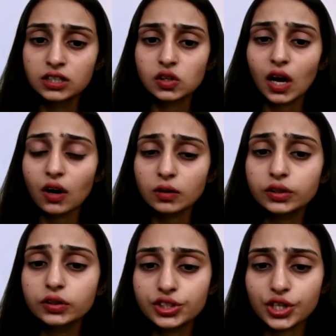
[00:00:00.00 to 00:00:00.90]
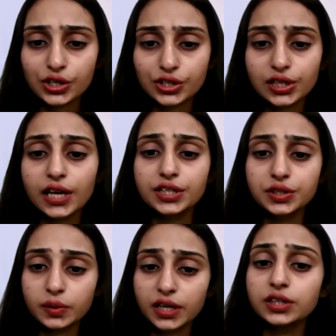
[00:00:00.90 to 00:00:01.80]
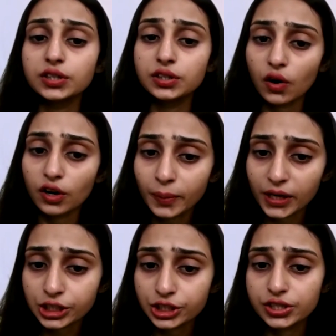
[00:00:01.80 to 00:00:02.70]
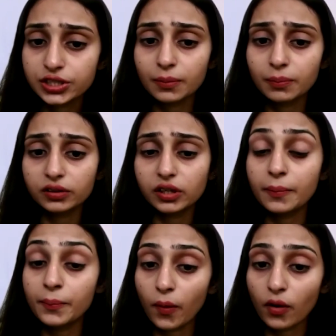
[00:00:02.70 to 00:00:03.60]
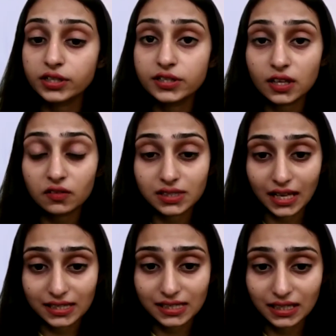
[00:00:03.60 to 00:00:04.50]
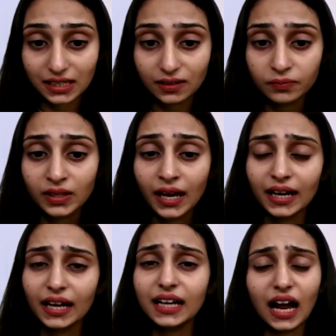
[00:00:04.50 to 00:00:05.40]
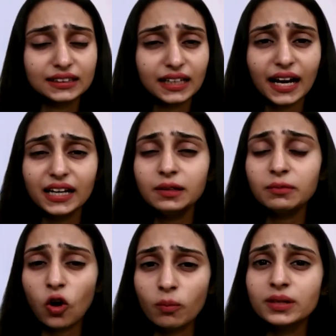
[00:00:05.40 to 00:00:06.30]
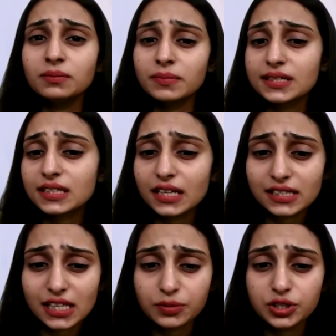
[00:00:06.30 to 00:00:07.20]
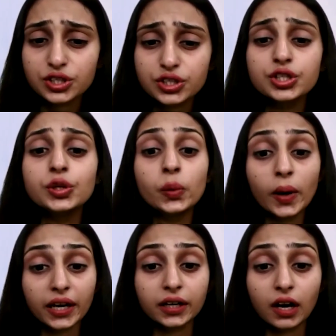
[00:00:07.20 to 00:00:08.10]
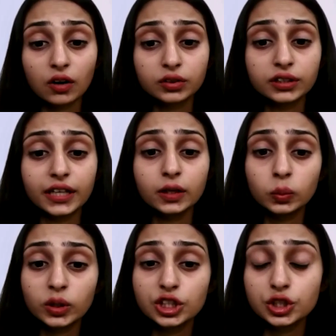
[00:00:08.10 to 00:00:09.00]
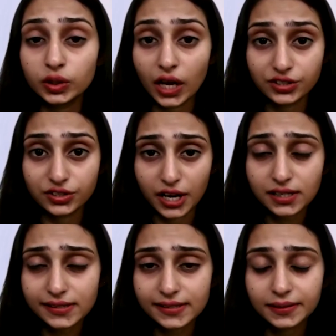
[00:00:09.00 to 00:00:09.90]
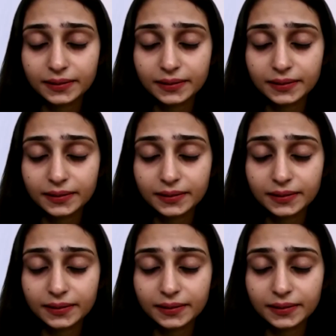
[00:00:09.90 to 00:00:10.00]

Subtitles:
So how do you generally educate your patients about the importance of sunscreen? And are there any common misconceptions you encounter that we should address?